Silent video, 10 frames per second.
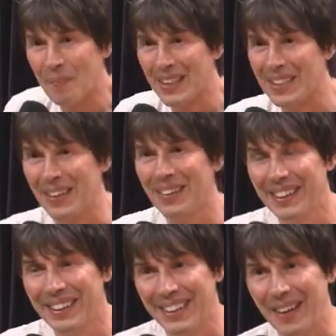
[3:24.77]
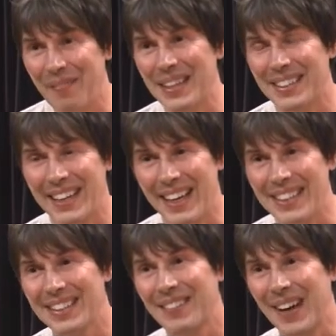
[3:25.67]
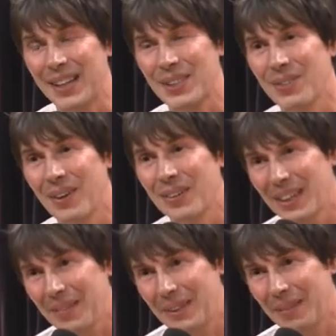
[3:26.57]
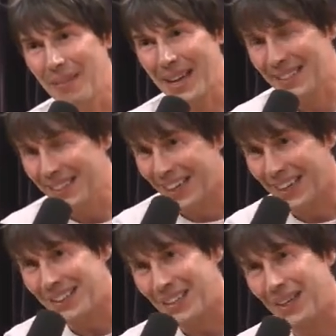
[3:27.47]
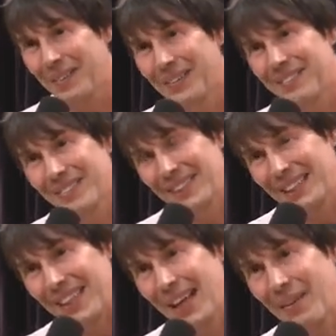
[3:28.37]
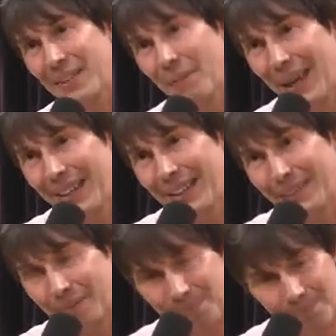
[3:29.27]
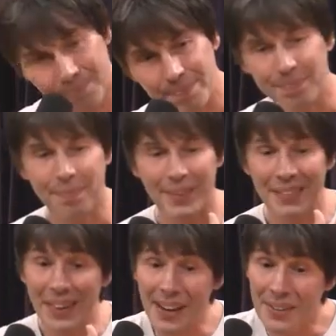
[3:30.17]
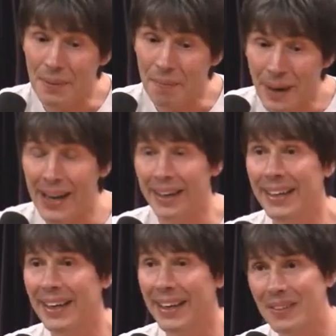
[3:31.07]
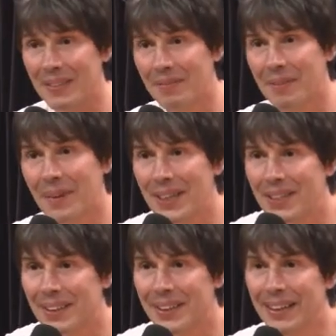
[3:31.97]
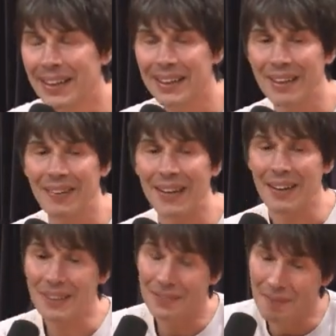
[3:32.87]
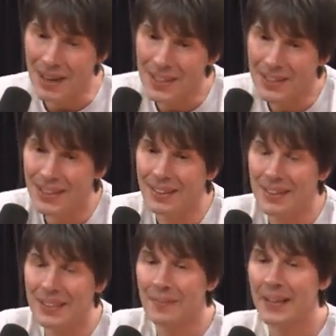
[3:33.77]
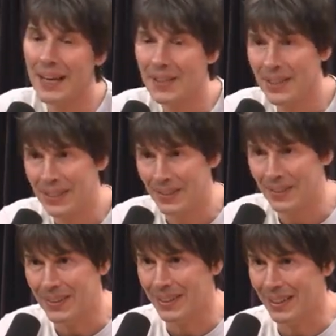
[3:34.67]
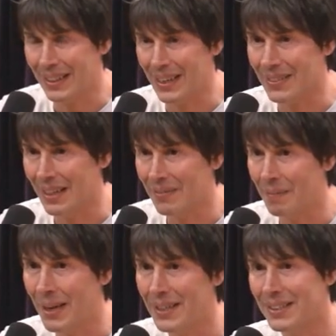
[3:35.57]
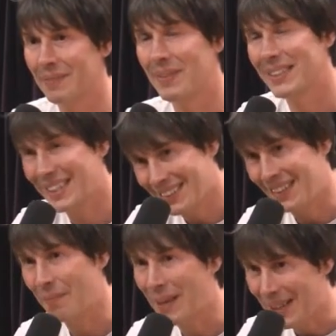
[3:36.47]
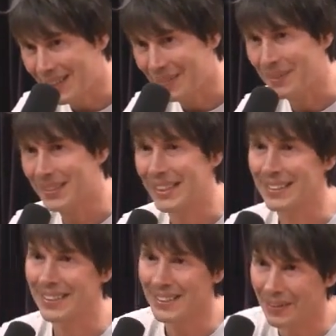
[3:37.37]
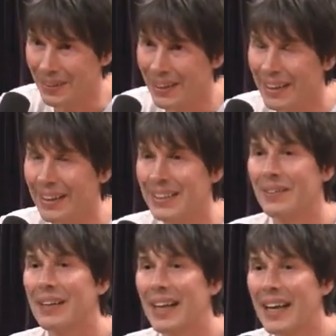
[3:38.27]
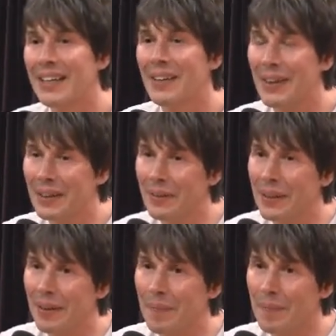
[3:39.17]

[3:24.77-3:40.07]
So that means that it interacts strongly with the matter that is you, because it carries a pattern. If it carries a pattern, it carries information. If it carries information, there has to be an energy source that allows that information to persist and the pattern to persist and so on. So again, you end up with